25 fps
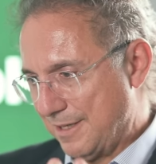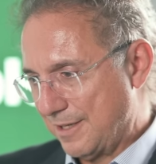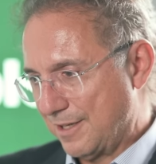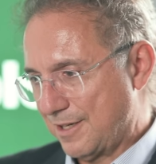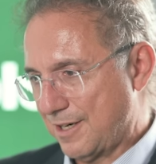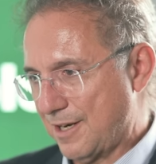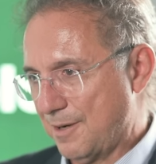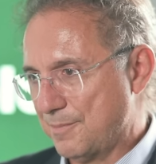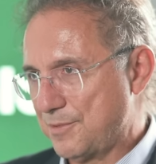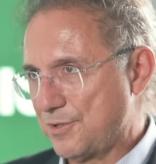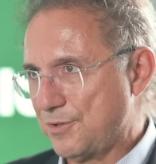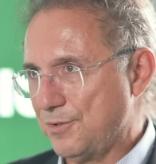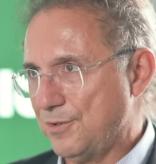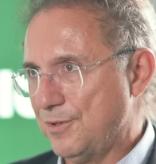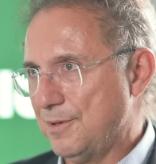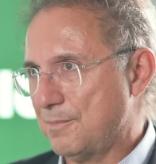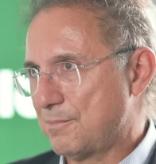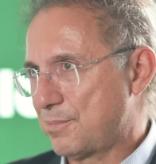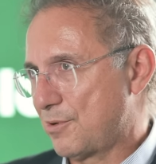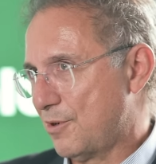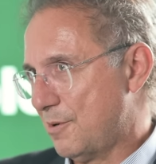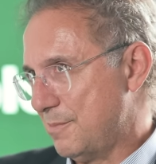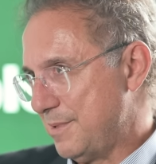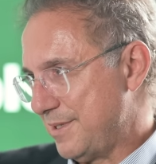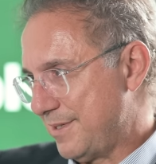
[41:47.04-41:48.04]
comes to you and
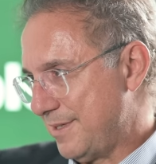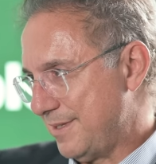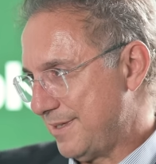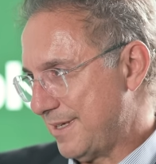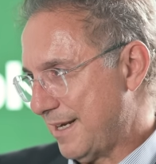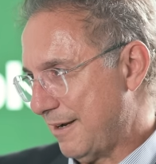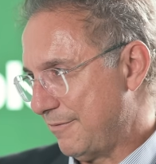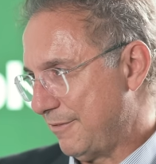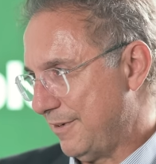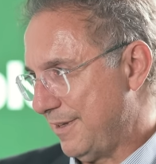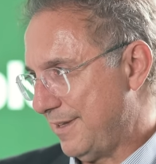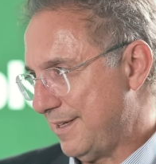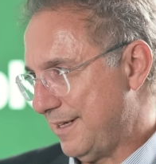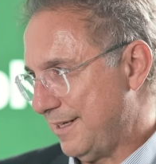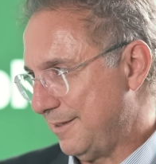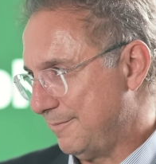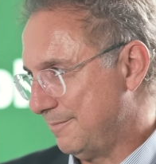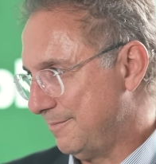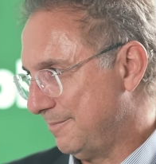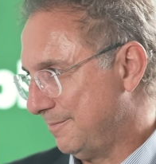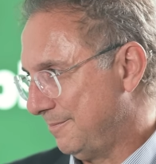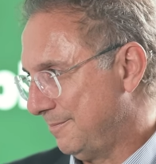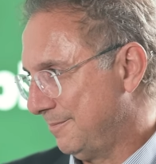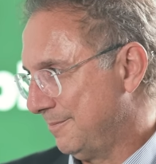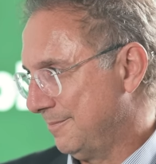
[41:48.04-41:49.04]
promises everything.
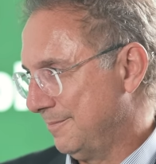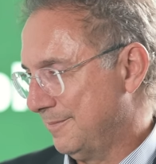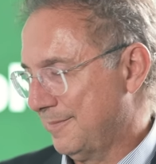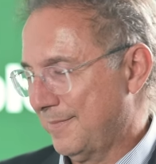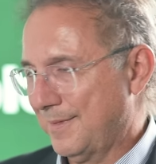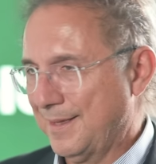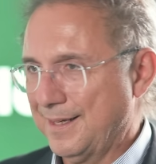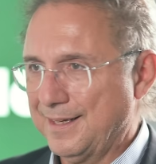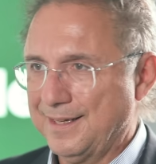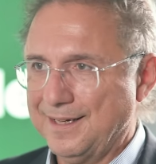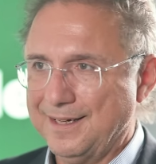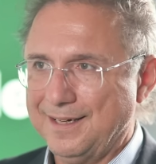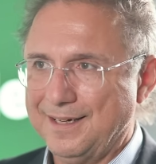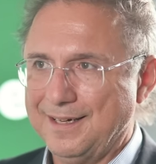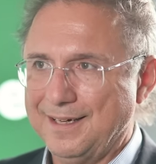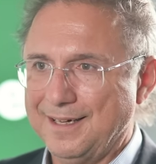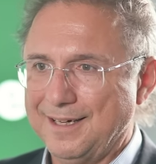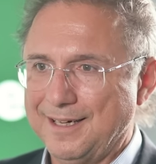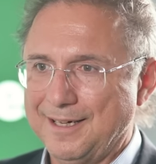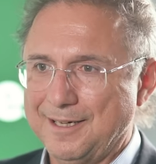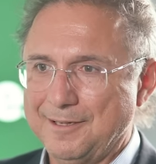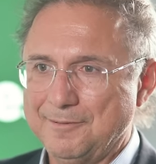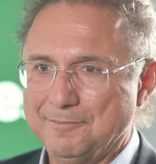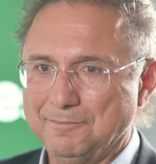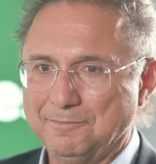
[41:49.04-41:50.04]

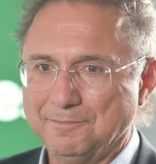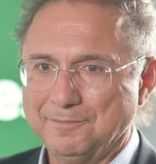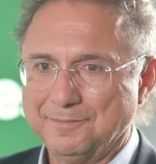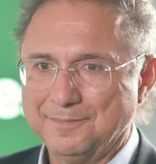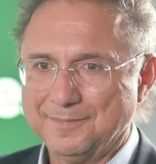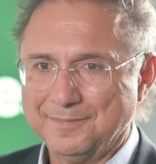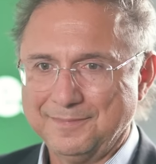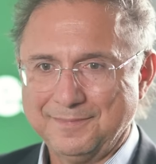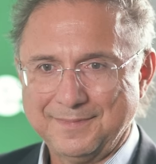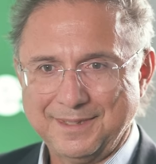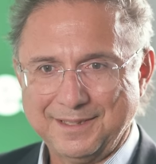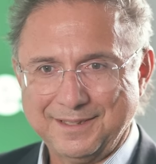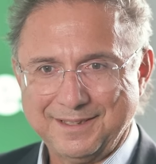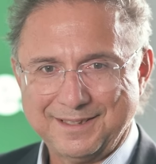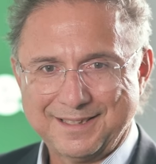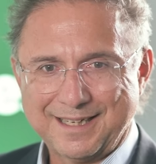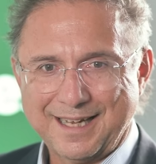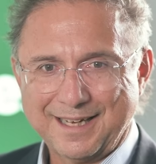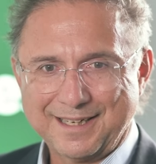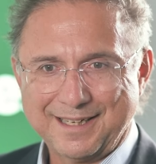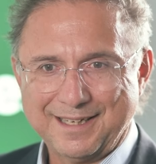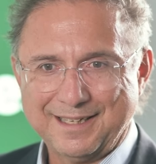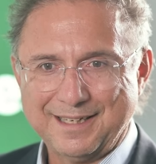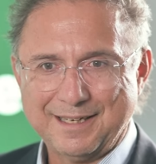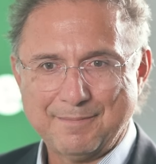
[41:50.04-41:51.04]
This is
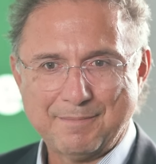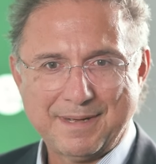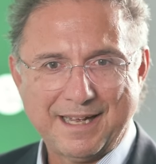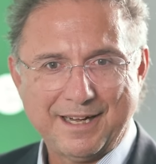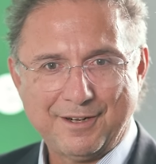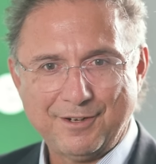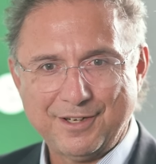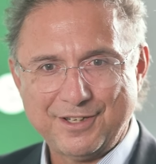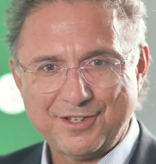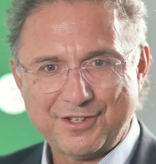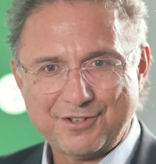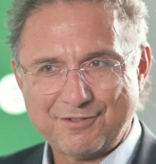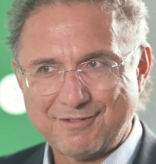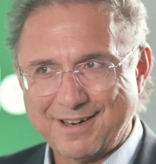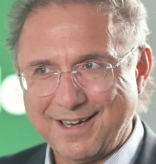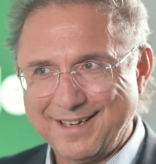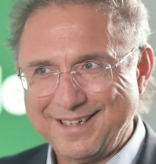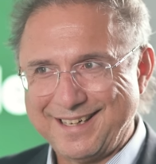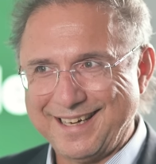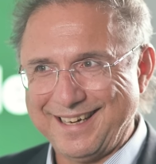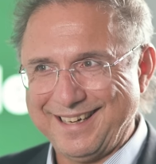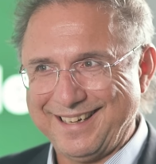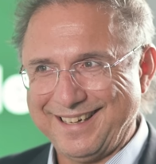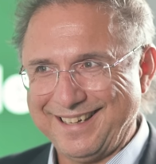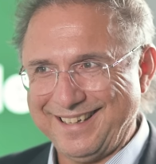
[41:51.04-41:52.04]
like in a marriage,
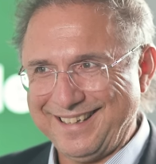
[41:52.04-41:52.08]
right?